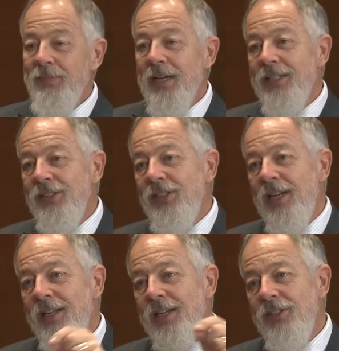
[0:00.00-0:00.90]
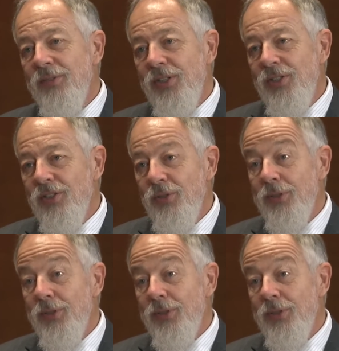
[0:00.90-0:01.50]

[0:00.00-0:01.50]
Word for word: I could delegate a risk to a